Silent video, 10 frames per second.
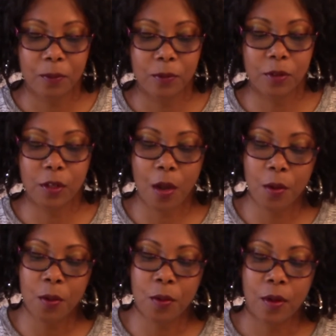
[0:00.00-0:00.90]

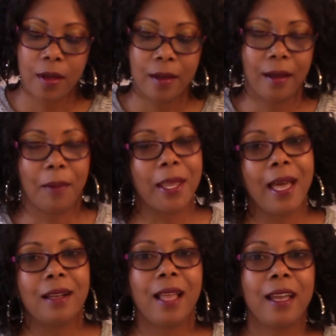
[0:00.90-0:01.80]
So I'm
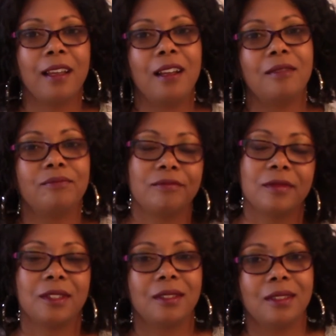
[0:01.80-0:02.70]
kind of like,
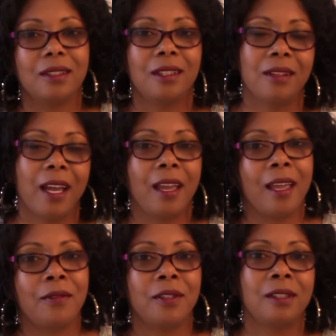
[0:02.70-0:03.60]

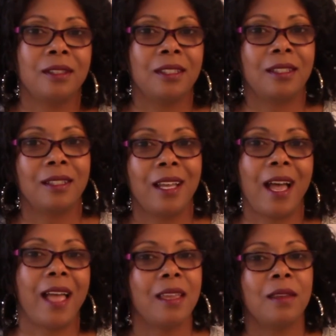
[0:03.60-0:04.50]
okay, Ava,
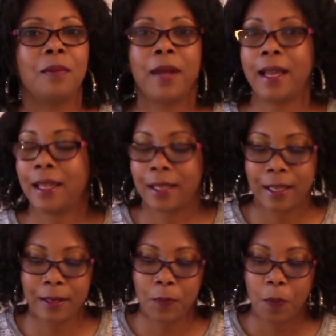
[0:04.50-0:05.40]
I can get behind
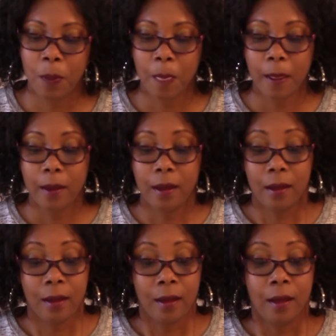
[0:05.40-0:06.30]
that.
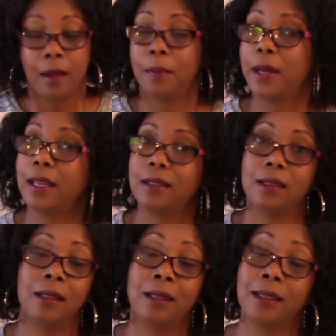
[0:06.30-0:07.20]
But
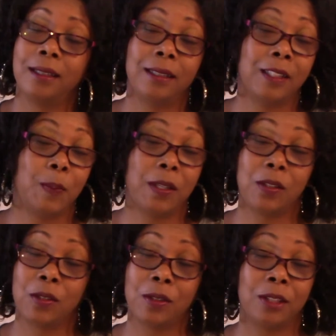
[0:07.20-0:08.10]

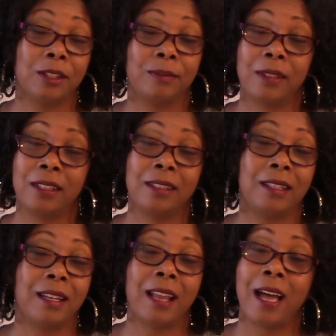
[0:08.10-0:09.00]
Spencer is
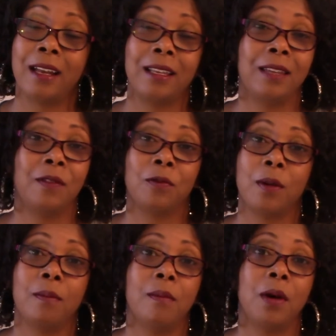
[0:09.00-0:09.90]
not even
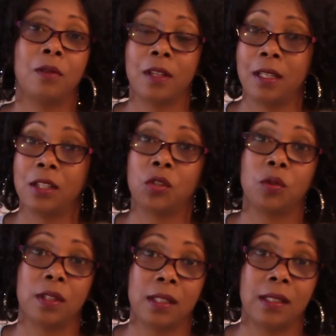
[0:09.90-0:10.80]
remotely
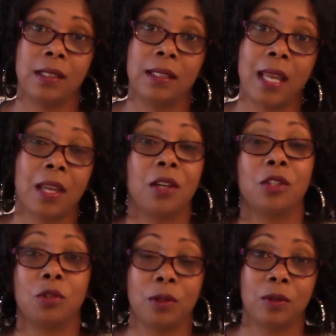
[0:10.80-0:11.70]
interested in taking her
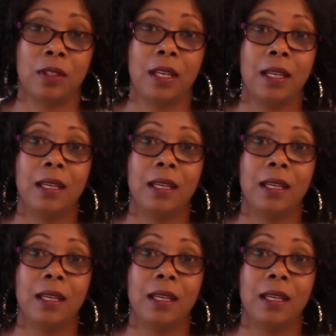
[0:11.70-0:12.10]
truce.